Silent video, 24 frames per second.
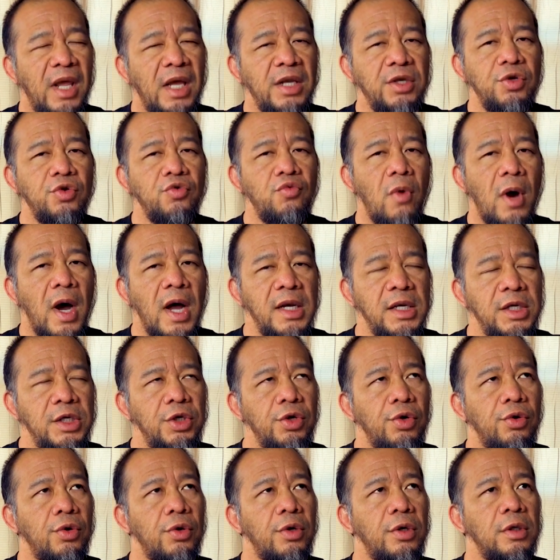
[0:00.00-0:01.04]
and you
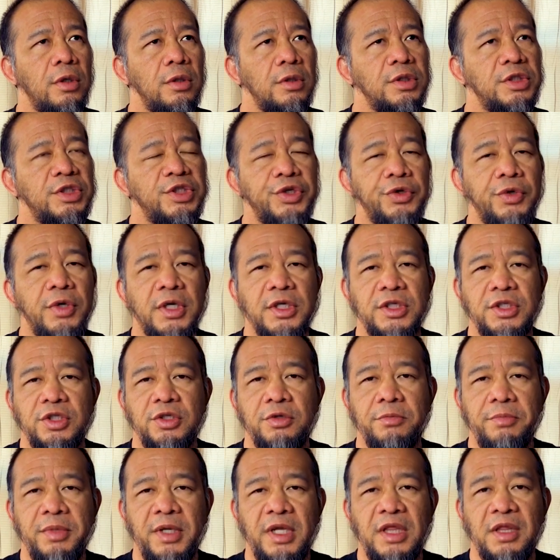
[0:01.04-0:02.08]
want your students
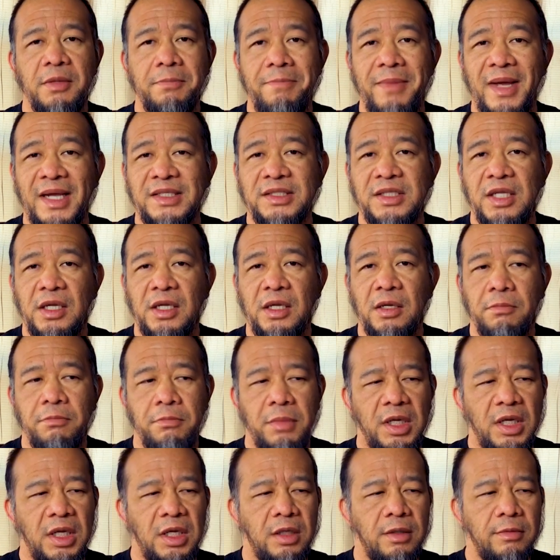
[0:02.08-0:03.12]
to be the best they
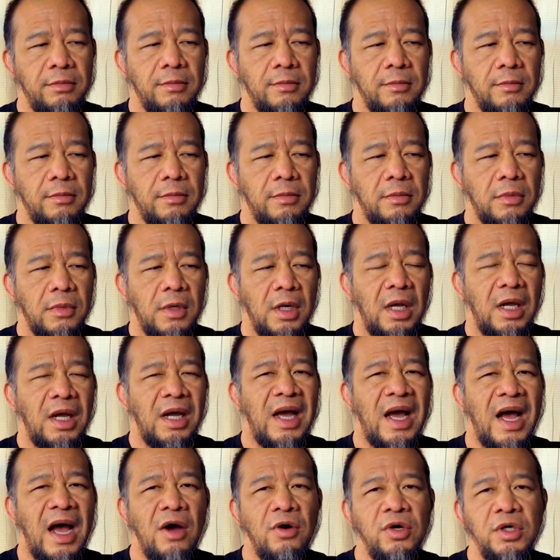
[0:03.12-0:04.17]
can be,
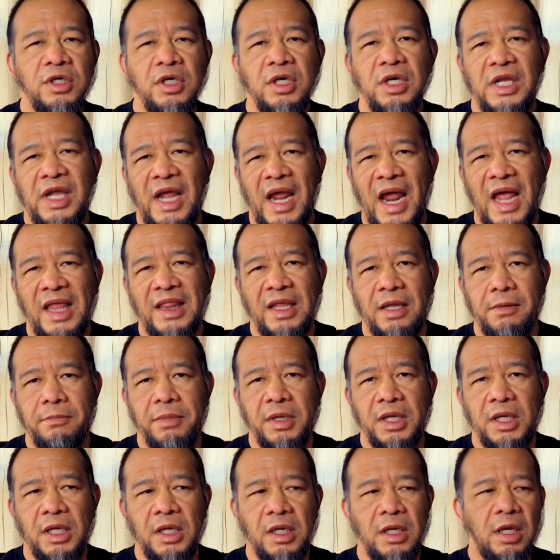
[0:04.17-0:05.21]
how good can they
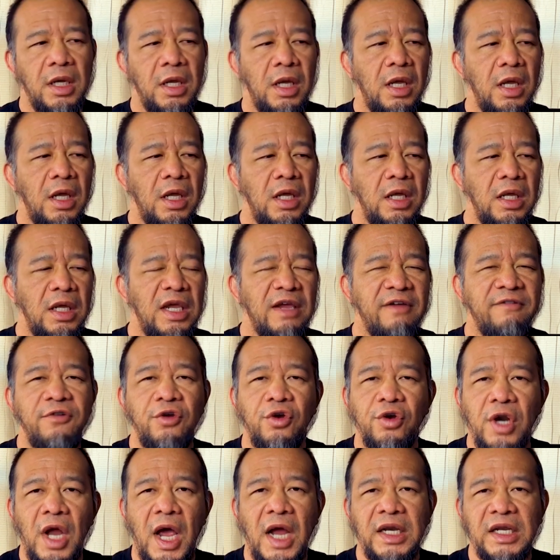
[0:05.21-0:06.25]
be
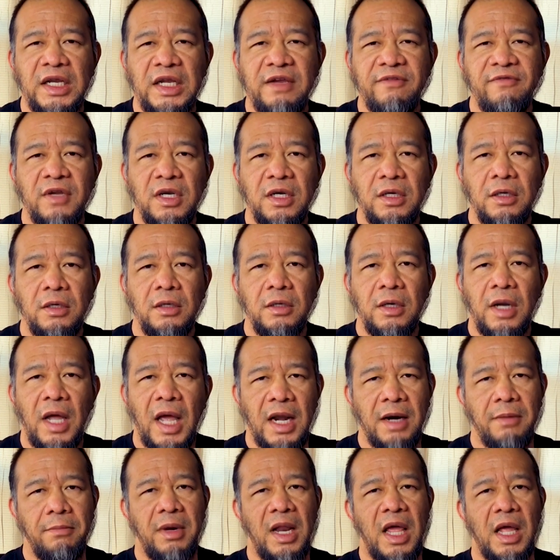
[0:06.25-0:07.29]
if you're not even
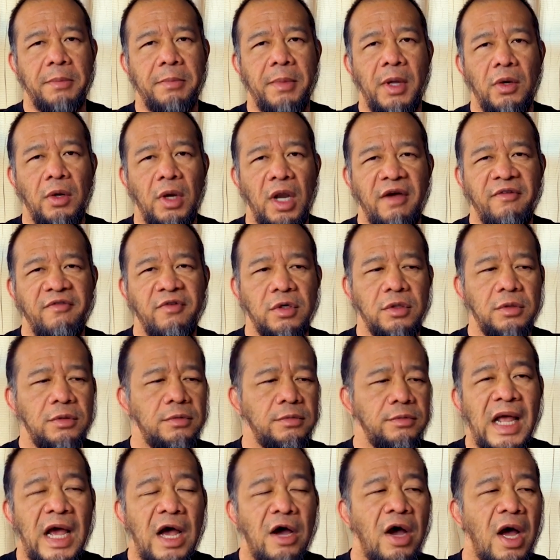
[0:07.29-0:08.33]
at a black belt level?
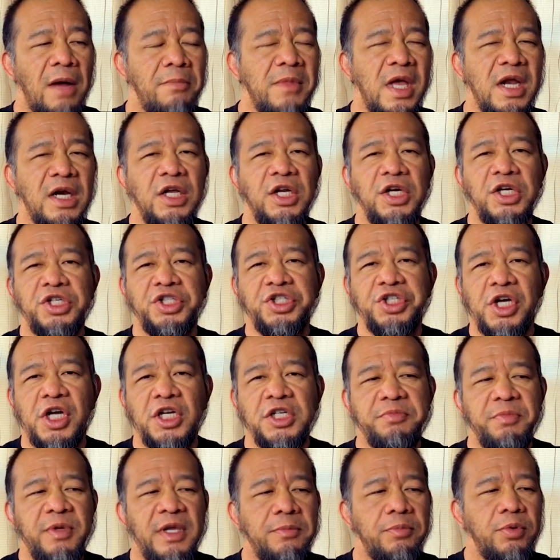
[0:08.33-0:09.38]
Now, I'm not gonna
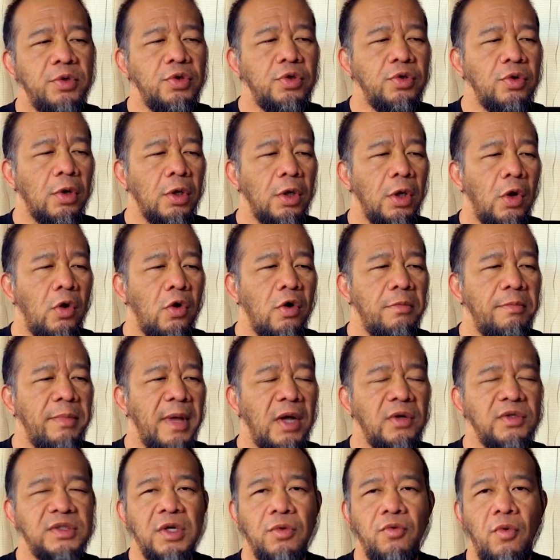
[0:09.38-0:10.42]
judge people who are lower
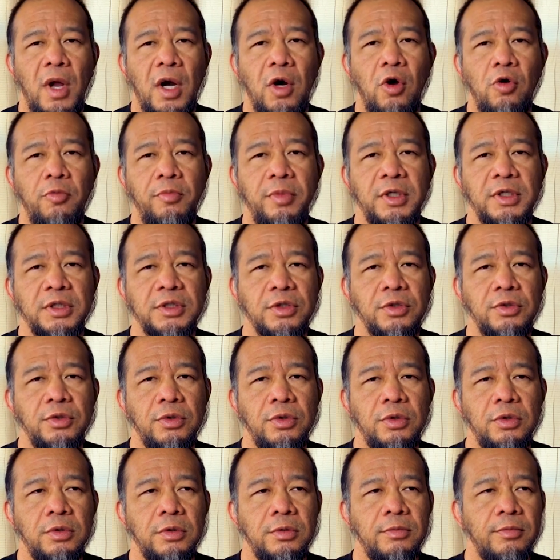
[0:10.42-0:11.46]
belts that wanna open a
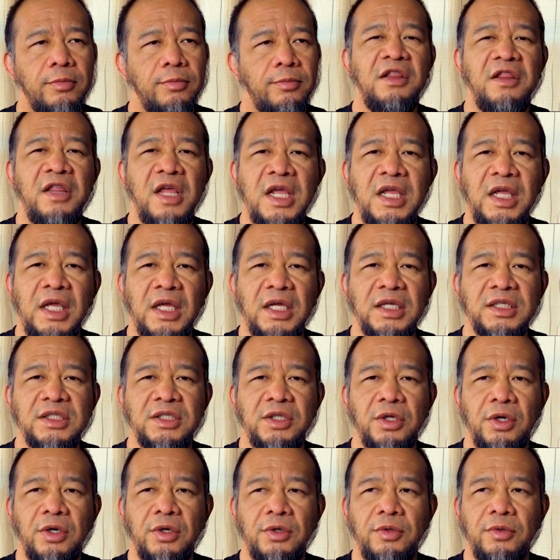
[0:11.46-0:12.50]
school. The thing
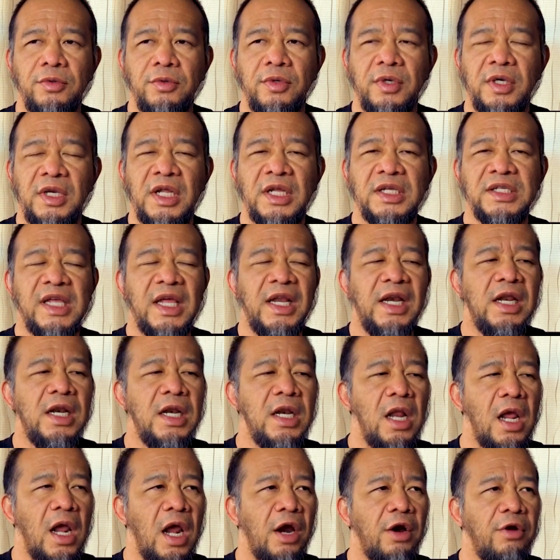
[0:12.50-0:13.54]
is, though, is that
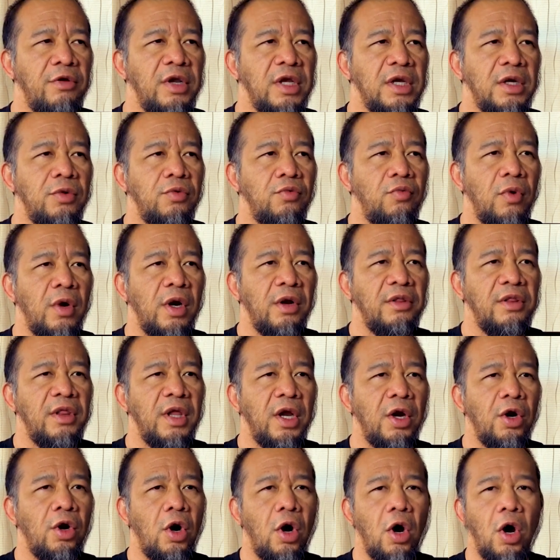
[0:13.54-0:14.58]
in an area where
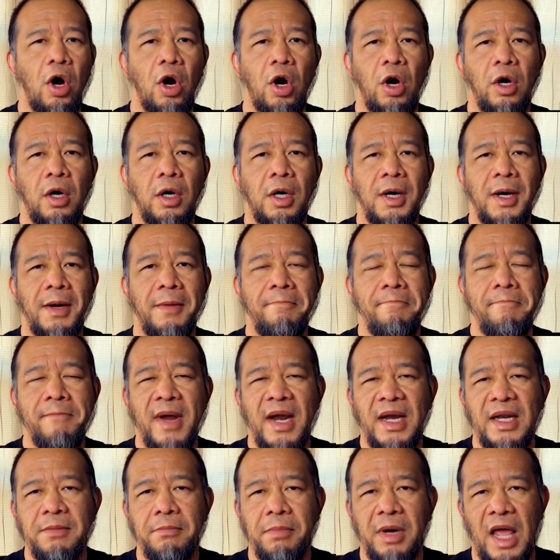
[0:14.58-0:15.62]
there are
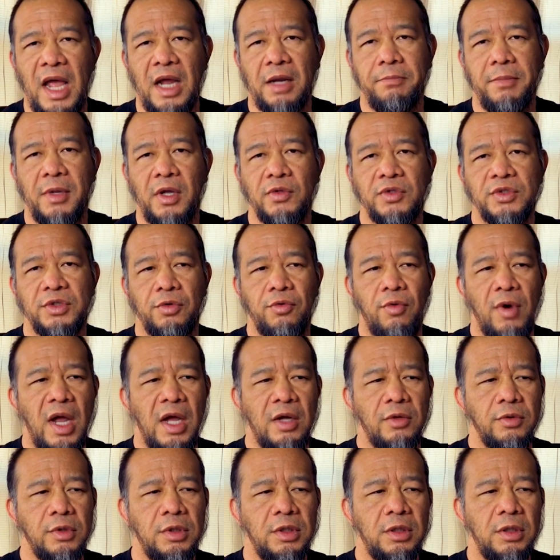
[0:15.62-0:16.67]
many black belts
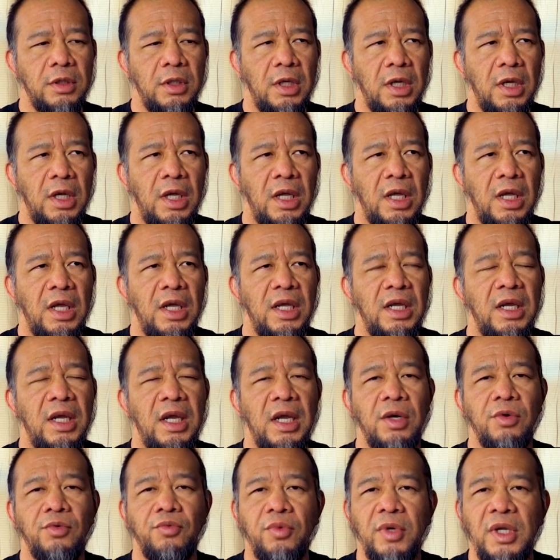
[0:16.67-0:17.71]
around,
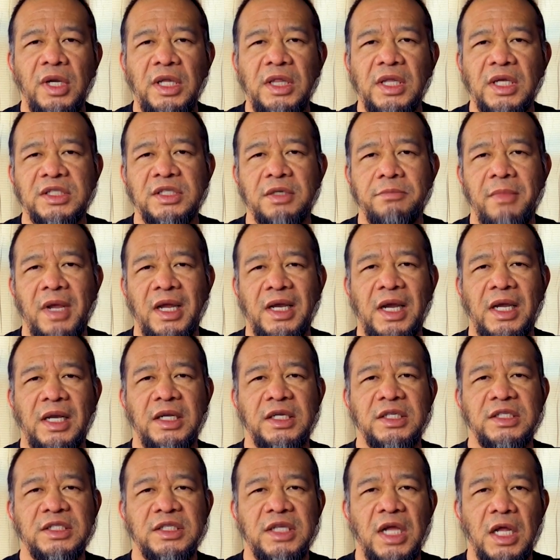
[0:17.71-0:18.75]
it really doesn't make
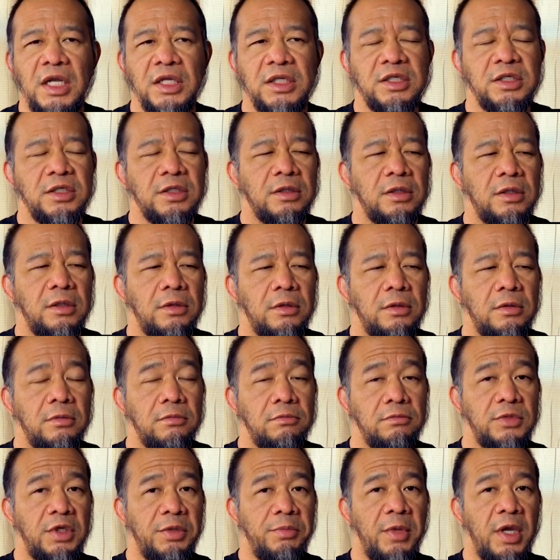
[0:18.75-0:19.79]
any sense
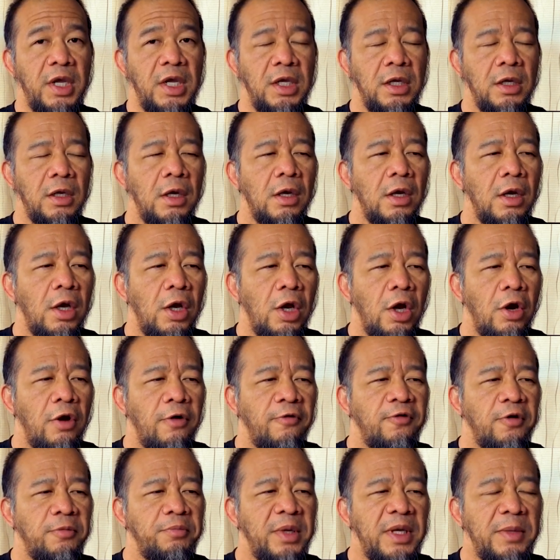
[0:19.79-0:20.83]
to me
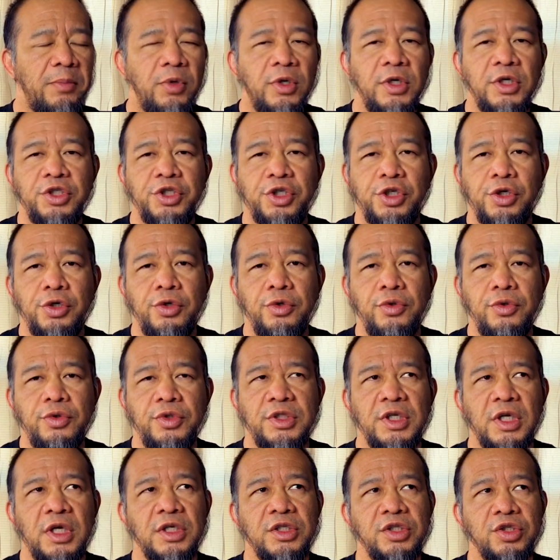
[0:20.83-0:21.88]
for people to
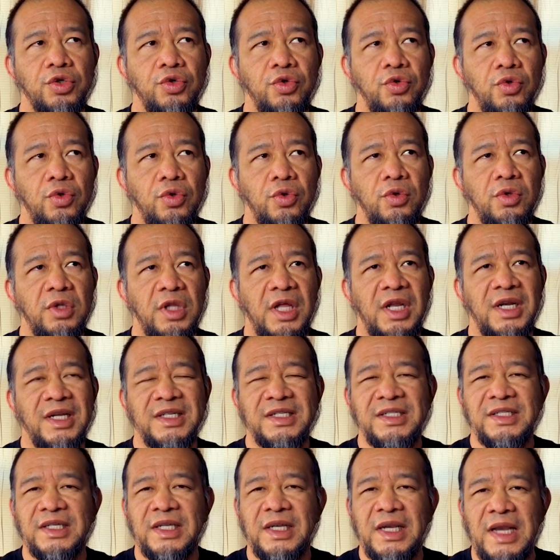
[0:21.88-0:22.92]
choose a school that
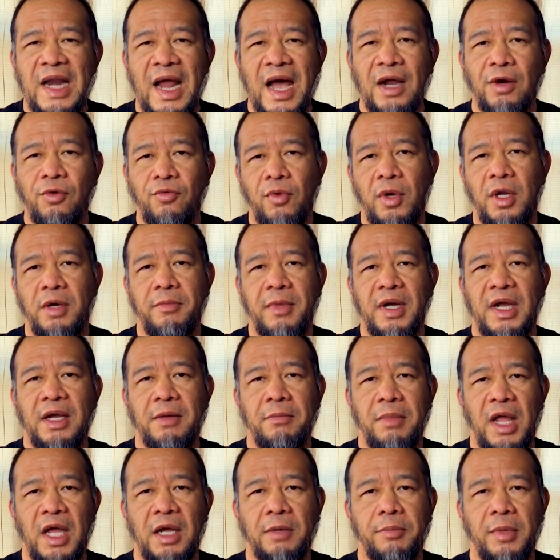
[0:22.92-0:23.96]
is not run by
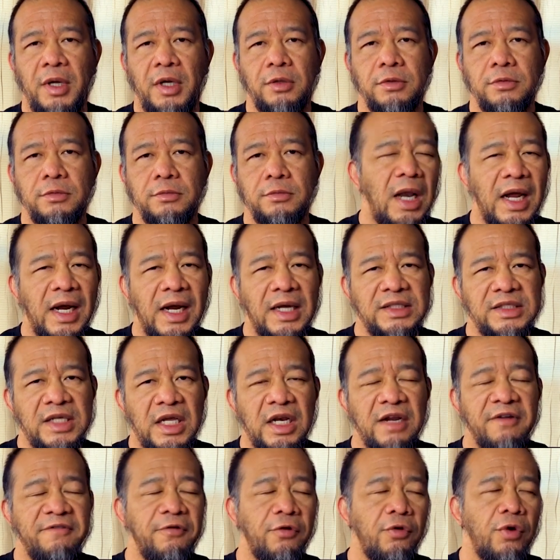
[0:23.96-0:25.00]
a black belt. Like I
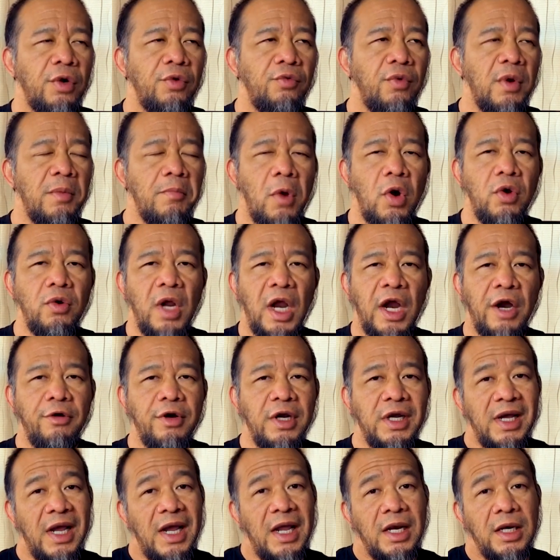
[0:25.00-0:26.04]
said, if you're in a remote
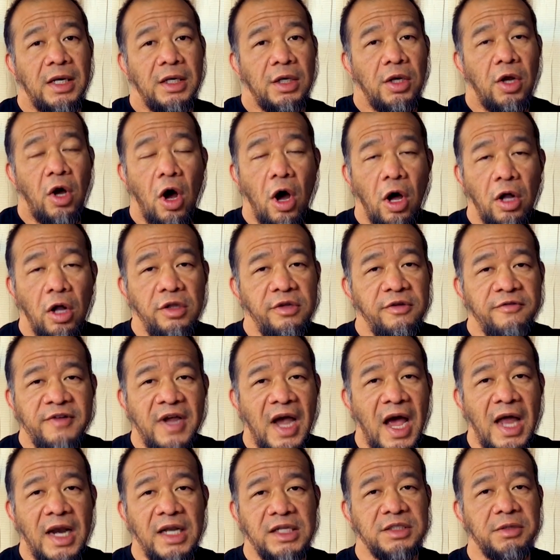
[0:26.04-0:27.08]
area and all you've
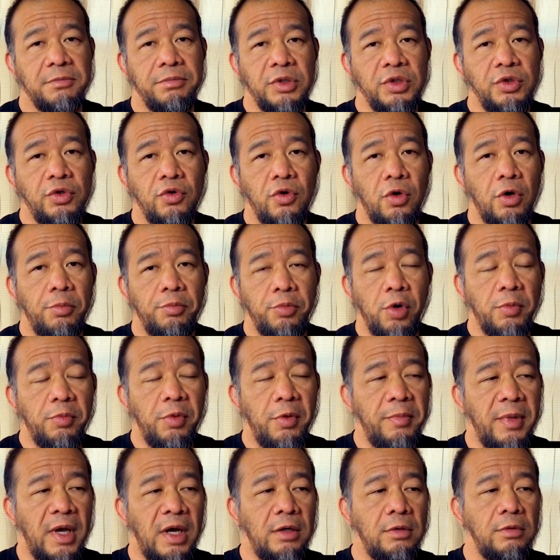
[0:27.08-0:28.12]
got is a blue or a
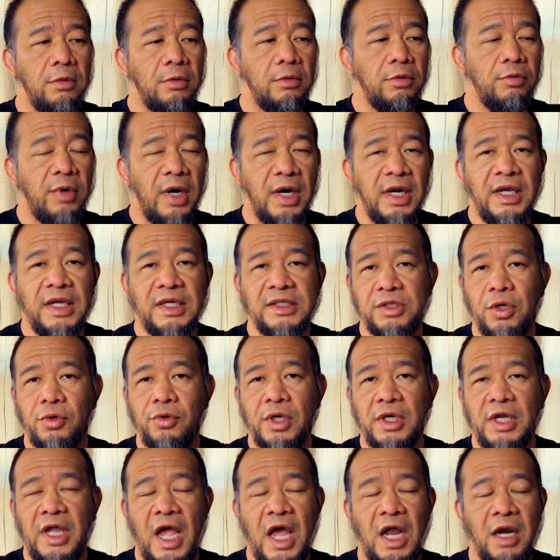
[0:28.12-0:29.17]
purple belt running his
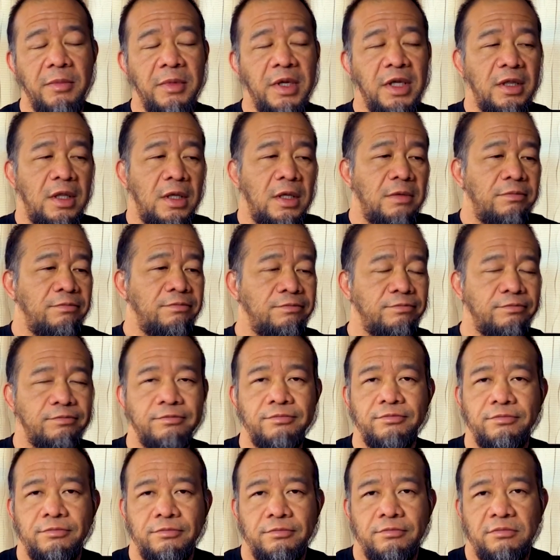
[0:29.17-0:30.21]
own academy, then
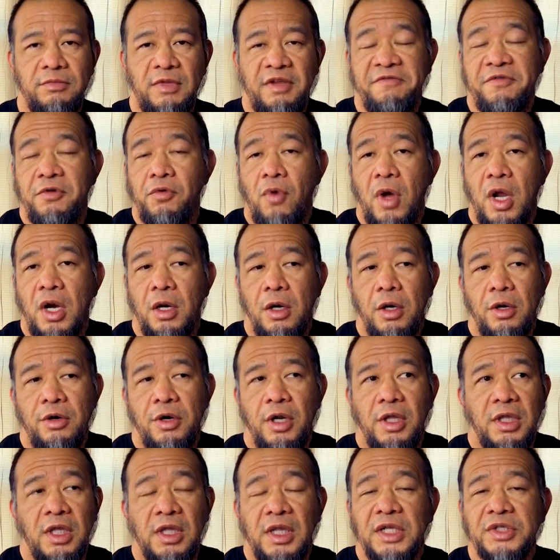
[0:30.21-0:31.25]
if you want to
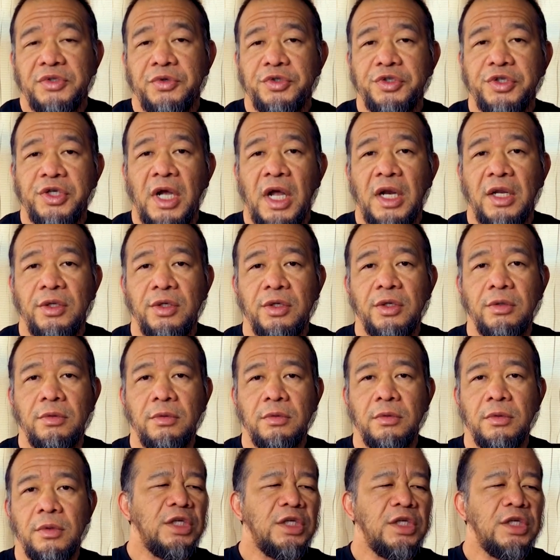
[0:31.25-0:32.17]
learn it, then that's what you got to do.